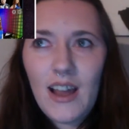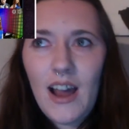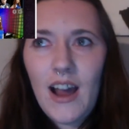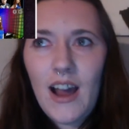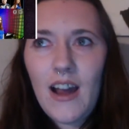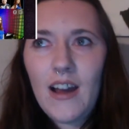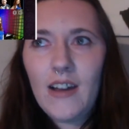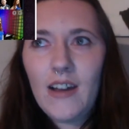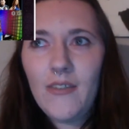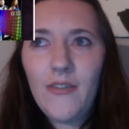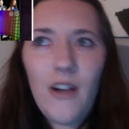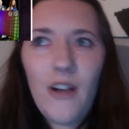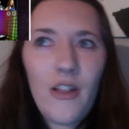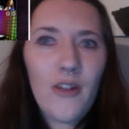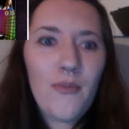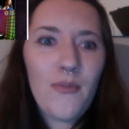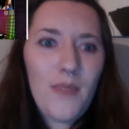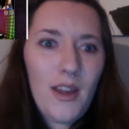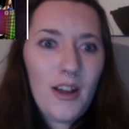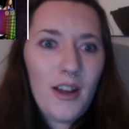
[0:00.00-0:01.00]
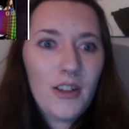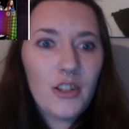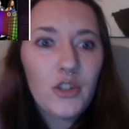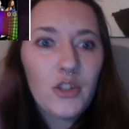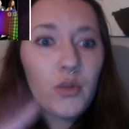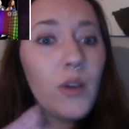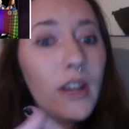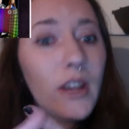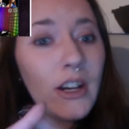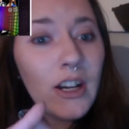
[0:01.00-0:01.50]
follow me on
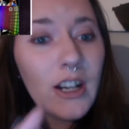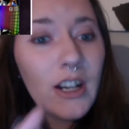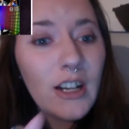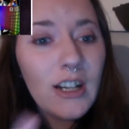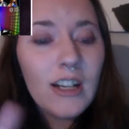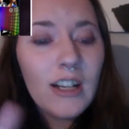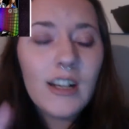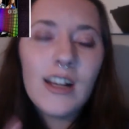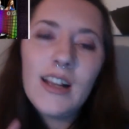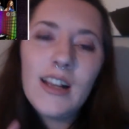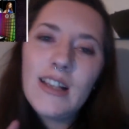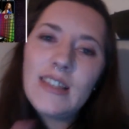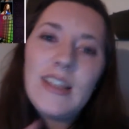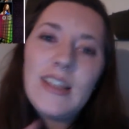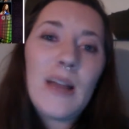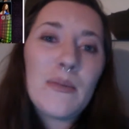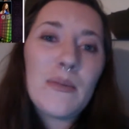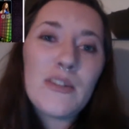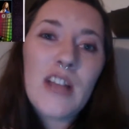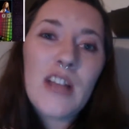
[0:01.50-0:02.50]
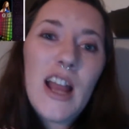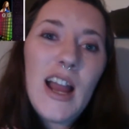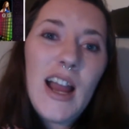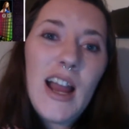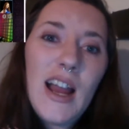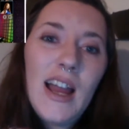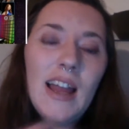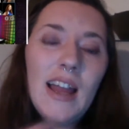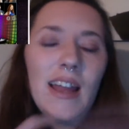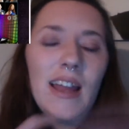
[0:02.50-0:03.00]
Twitter,
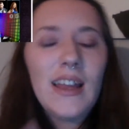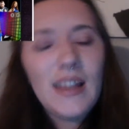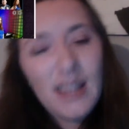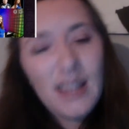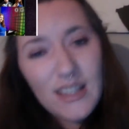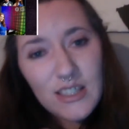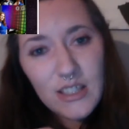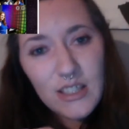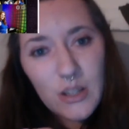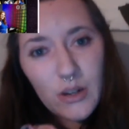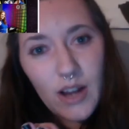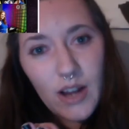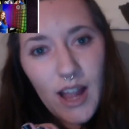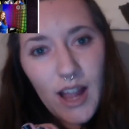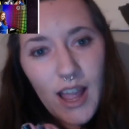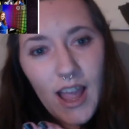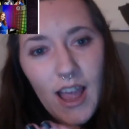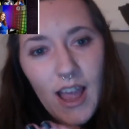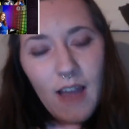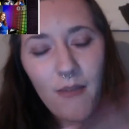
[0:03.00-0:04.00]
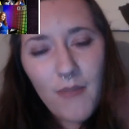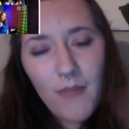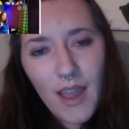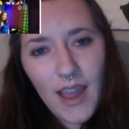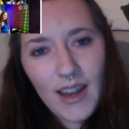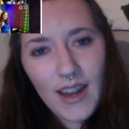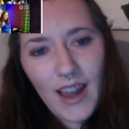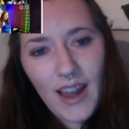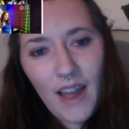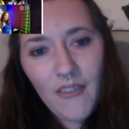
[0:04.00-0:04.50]
Snapchat, Instagram, and
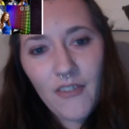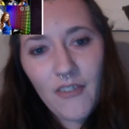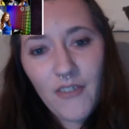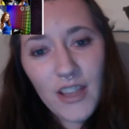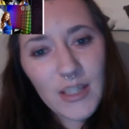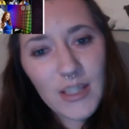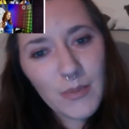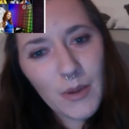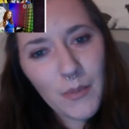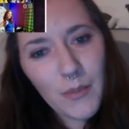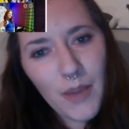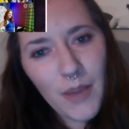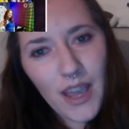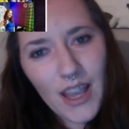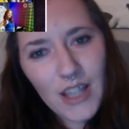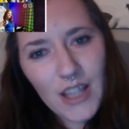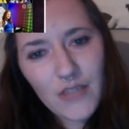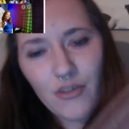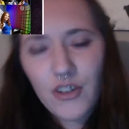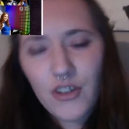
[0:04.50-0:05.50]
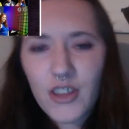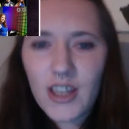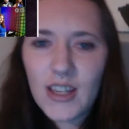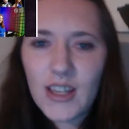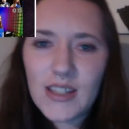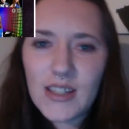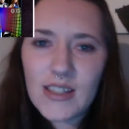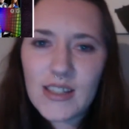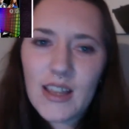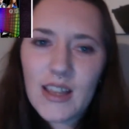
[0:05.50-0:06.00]
I have a Facebook page for
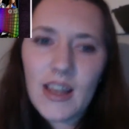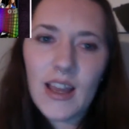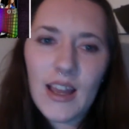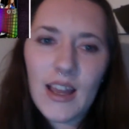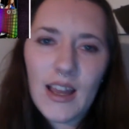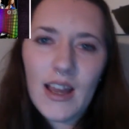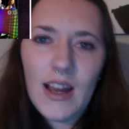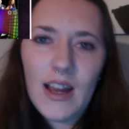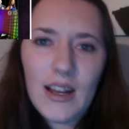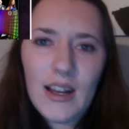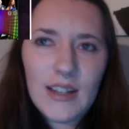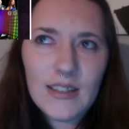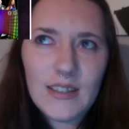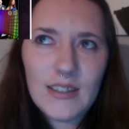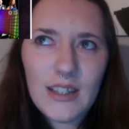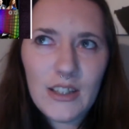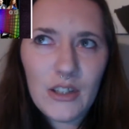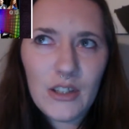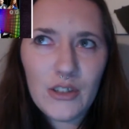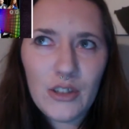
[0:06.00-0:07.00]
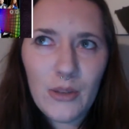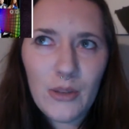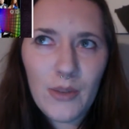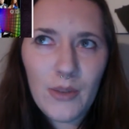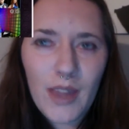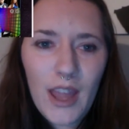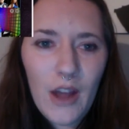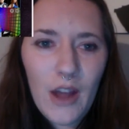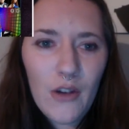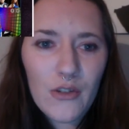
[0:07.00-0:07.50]
this YouTube
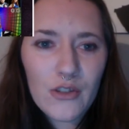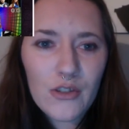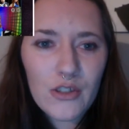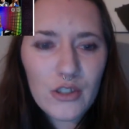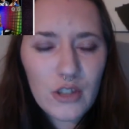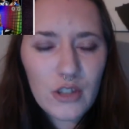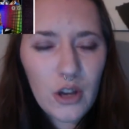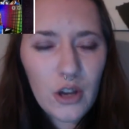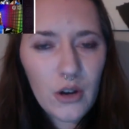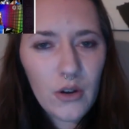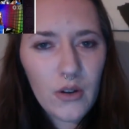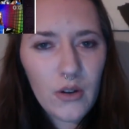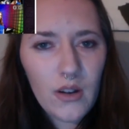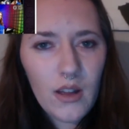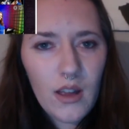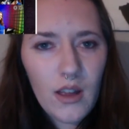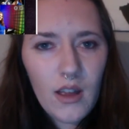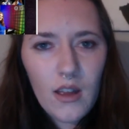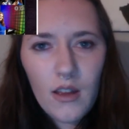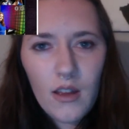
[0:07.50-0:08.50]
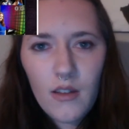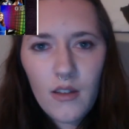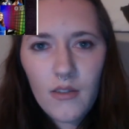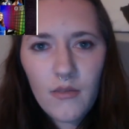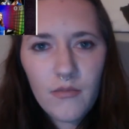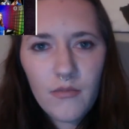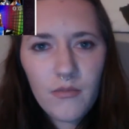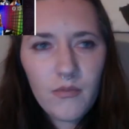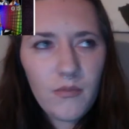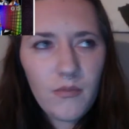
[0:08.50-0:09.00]
account, so
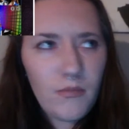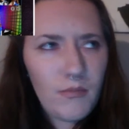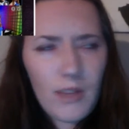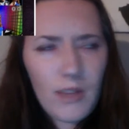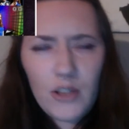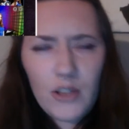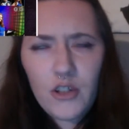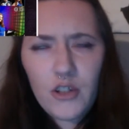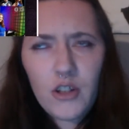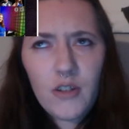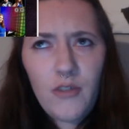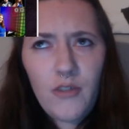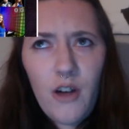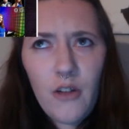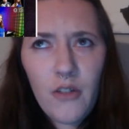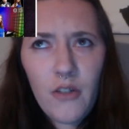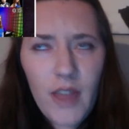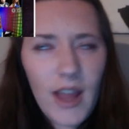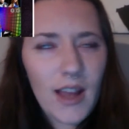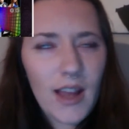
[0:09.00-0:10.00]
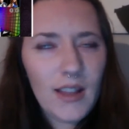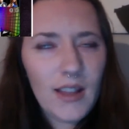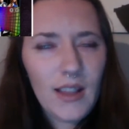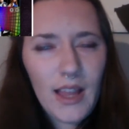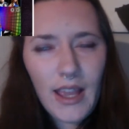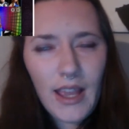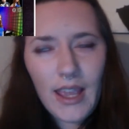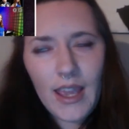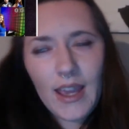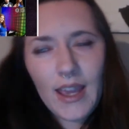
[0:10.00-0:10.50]
make sure to follow that and like
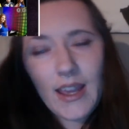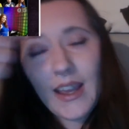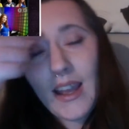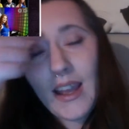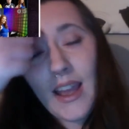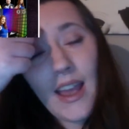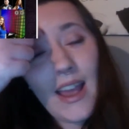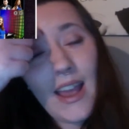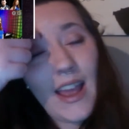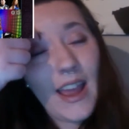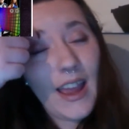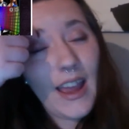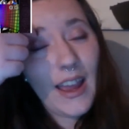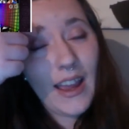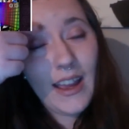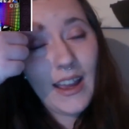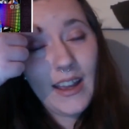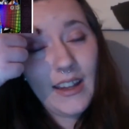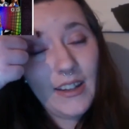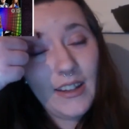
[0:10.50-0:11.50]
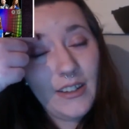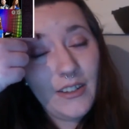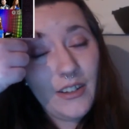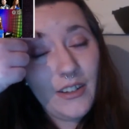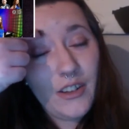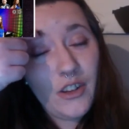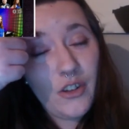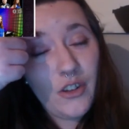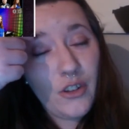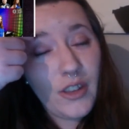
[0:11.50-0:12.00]
it, and
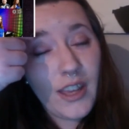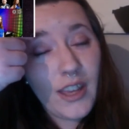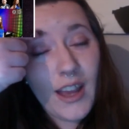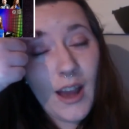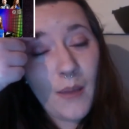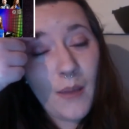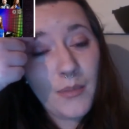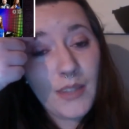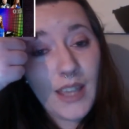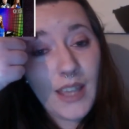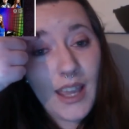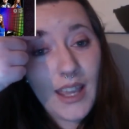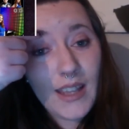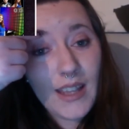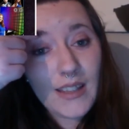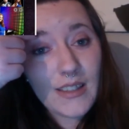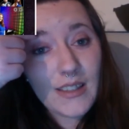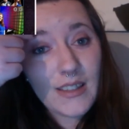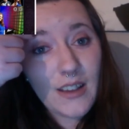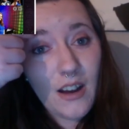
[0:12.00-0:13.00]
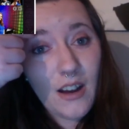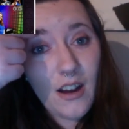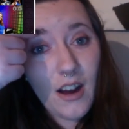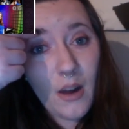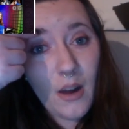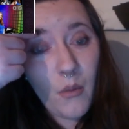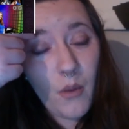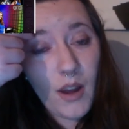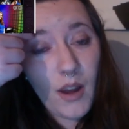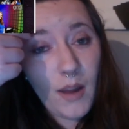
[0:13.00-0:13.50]
you'll get updates on
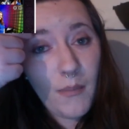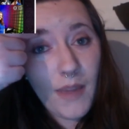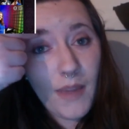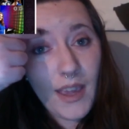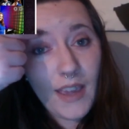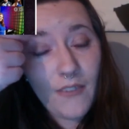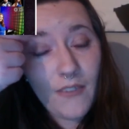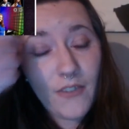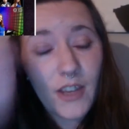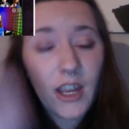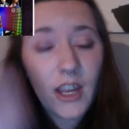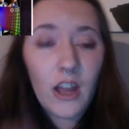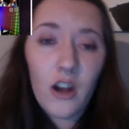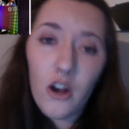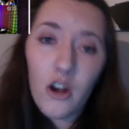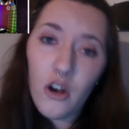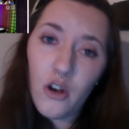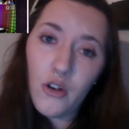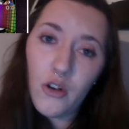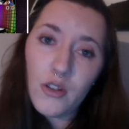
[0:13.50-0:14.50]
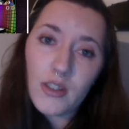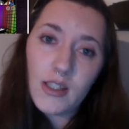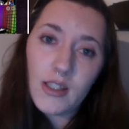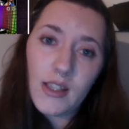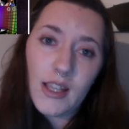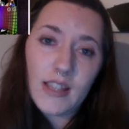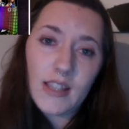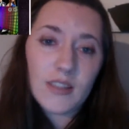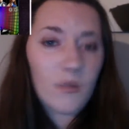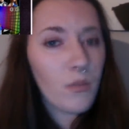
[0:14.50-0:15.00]
when I'm making videos and, like,
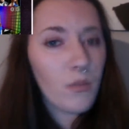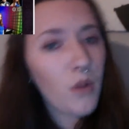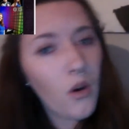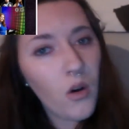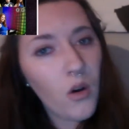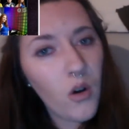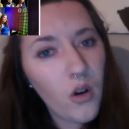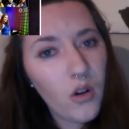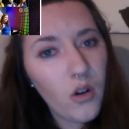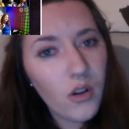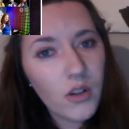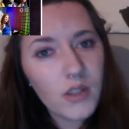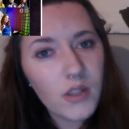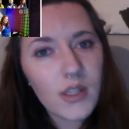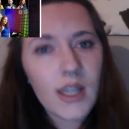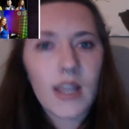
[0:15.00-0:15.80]
some polls. Like,